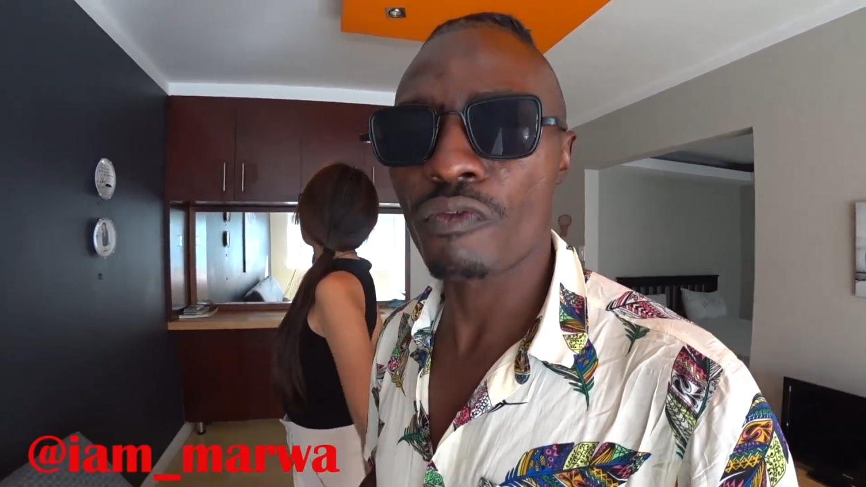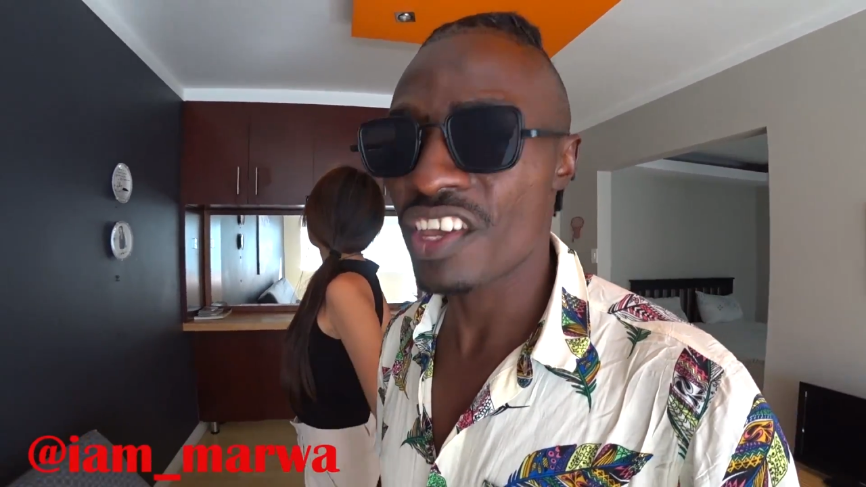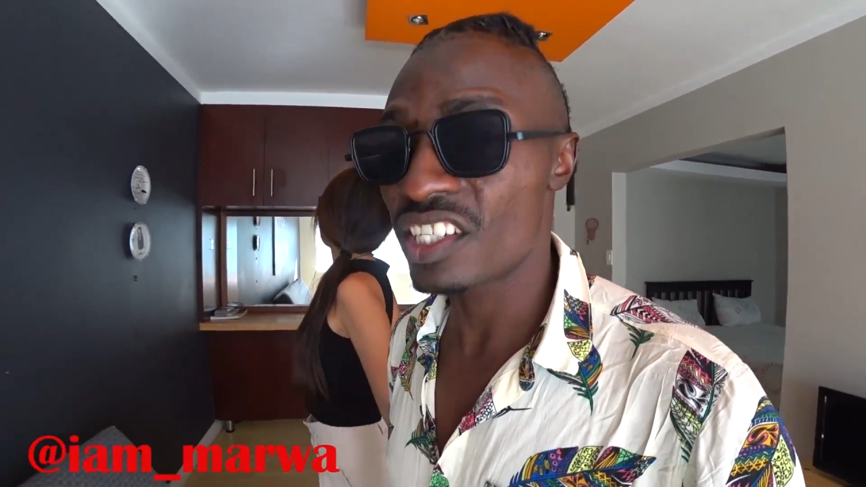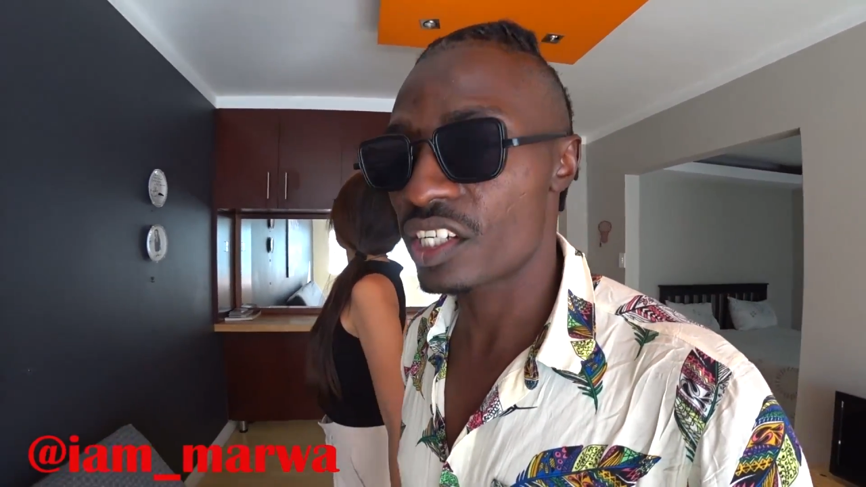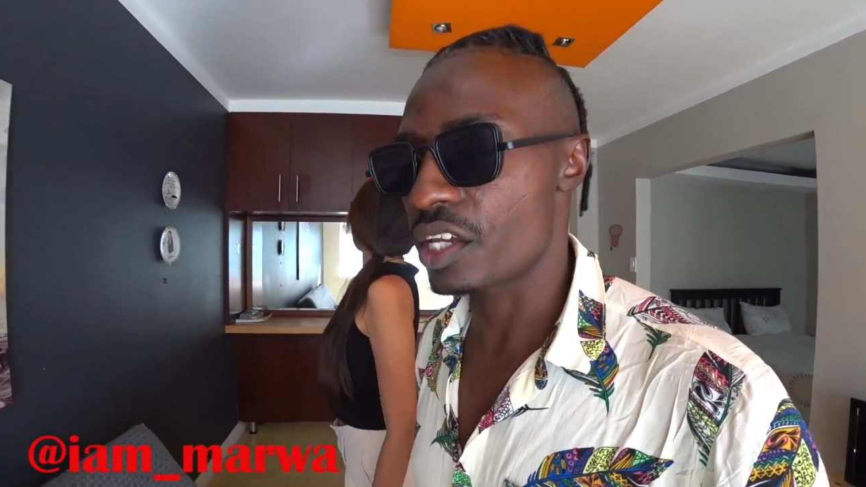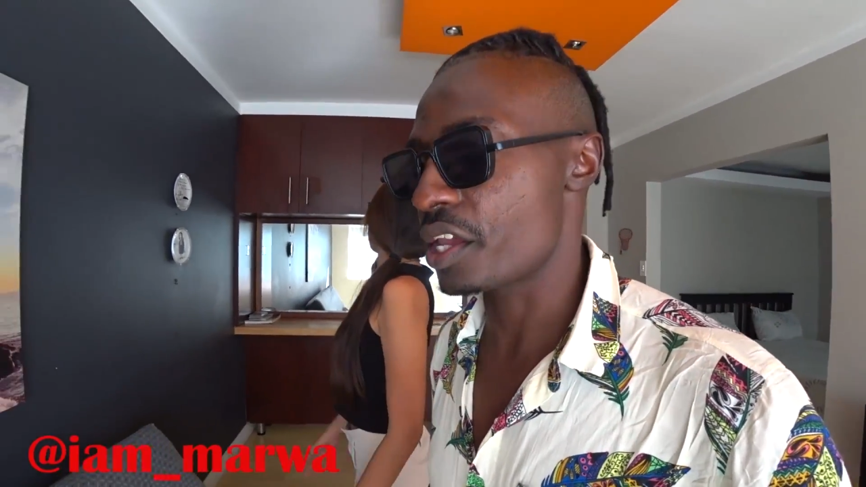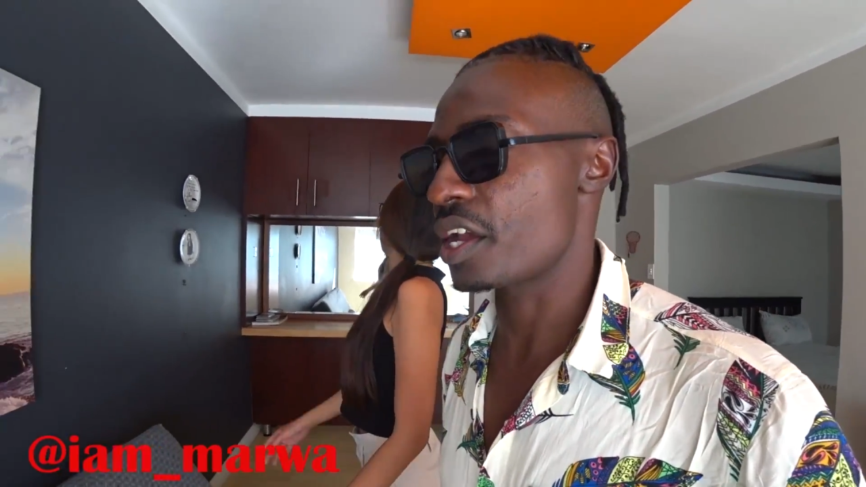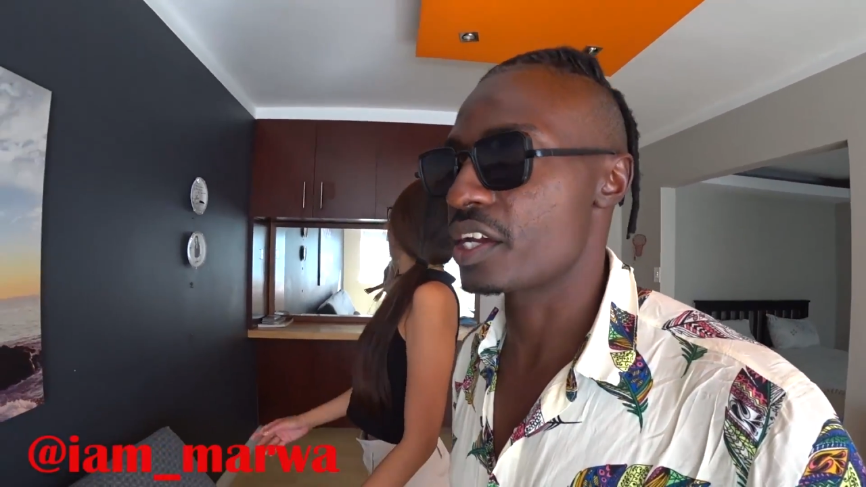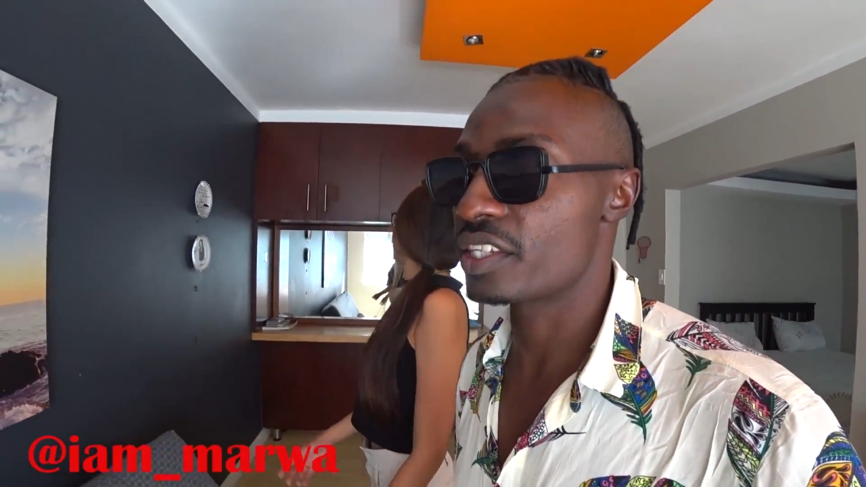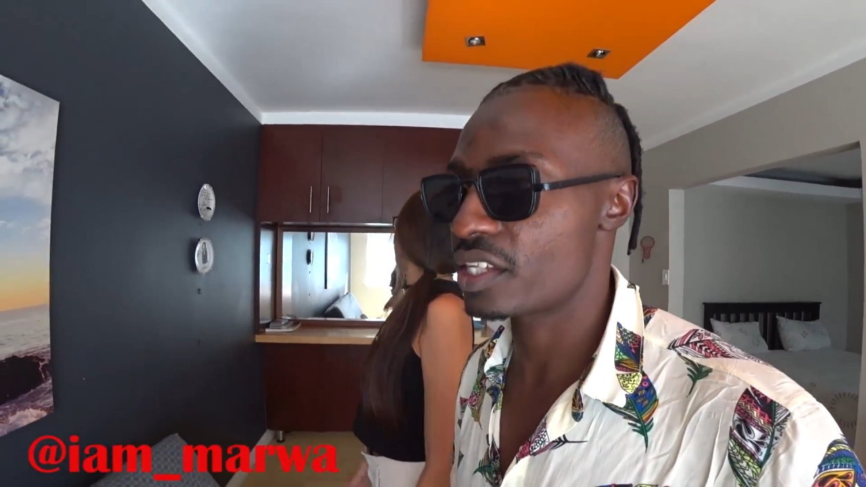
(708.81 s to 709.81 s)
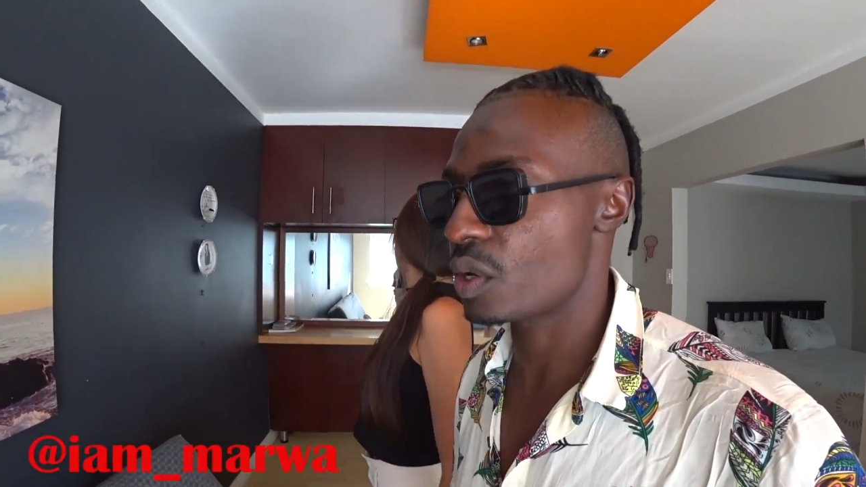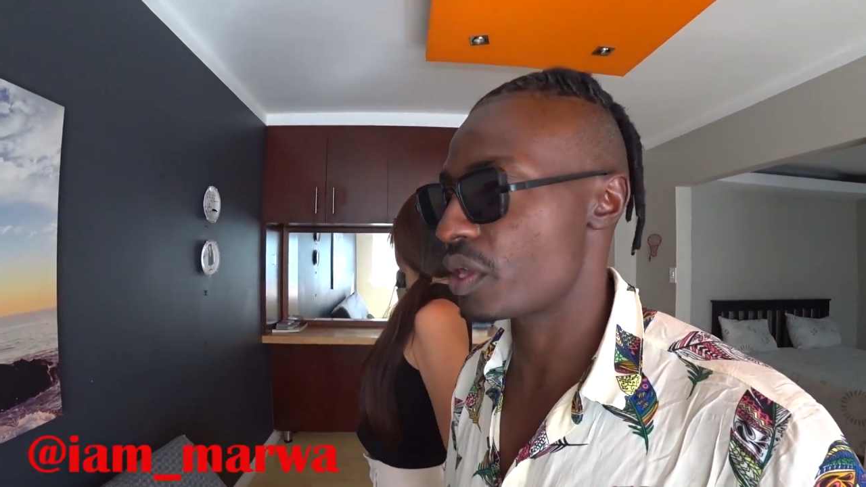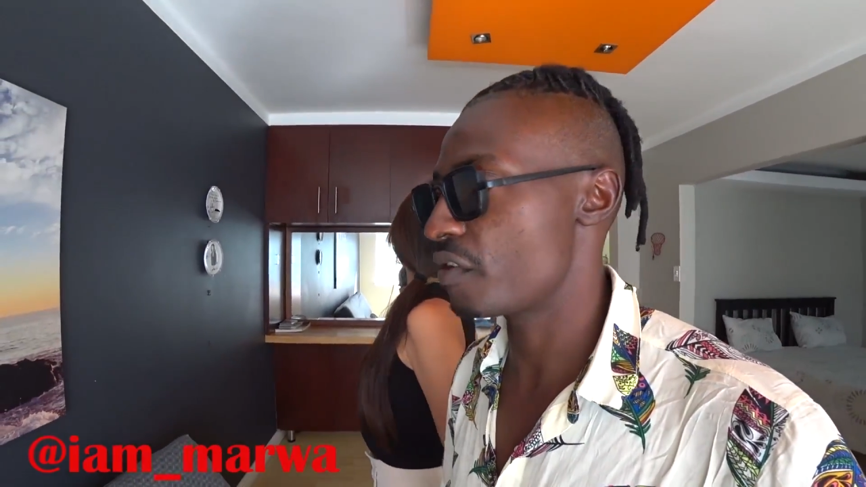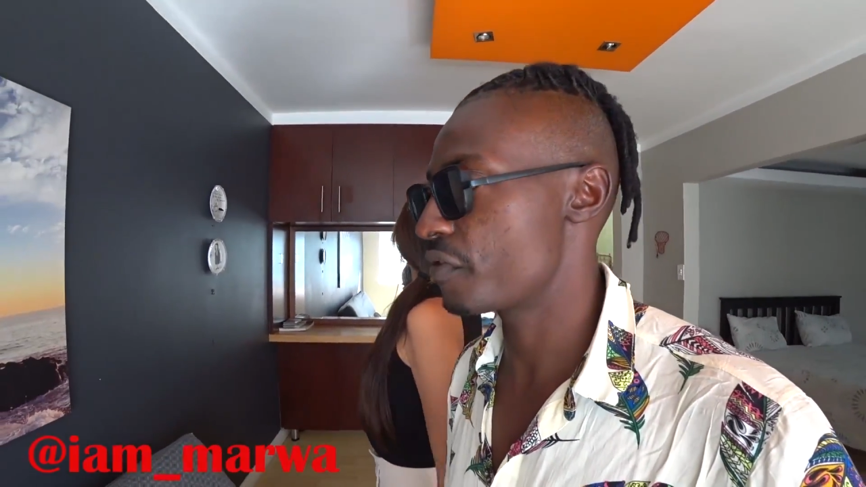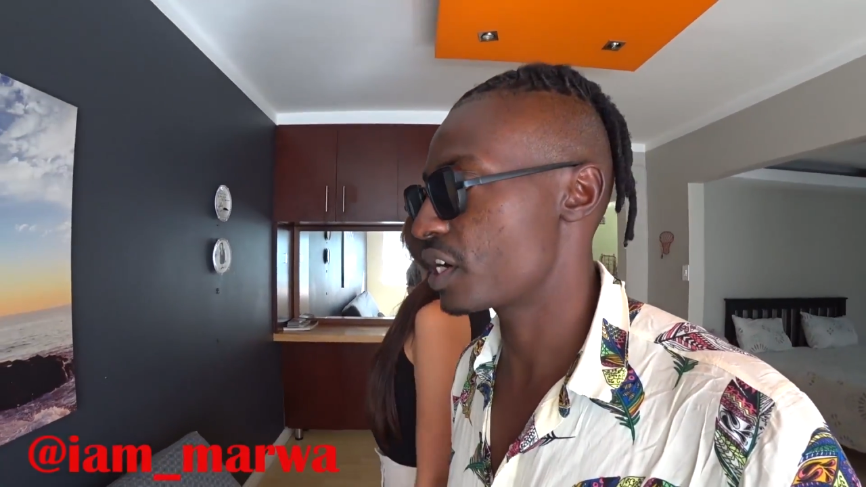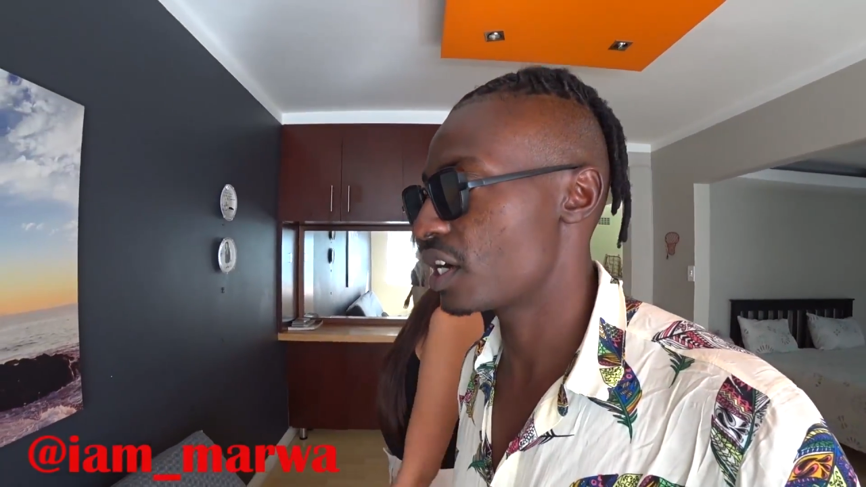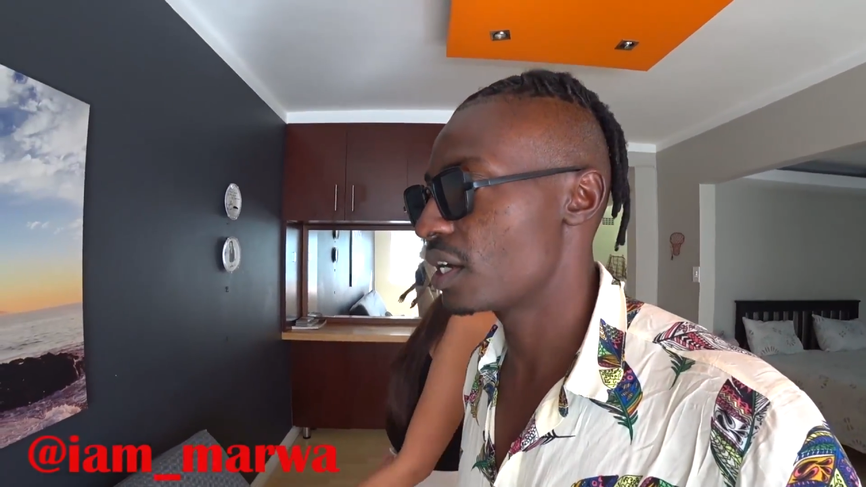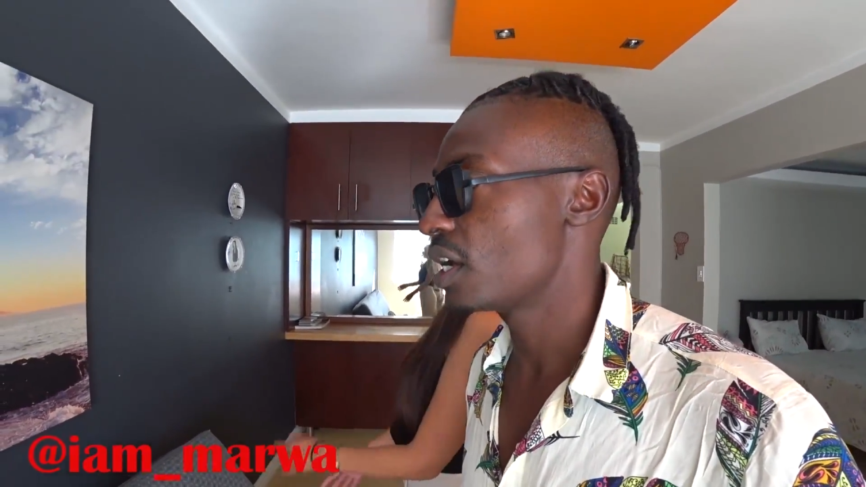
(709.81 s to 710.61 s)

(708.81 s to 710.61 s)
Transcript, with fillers: feature here in South Africa.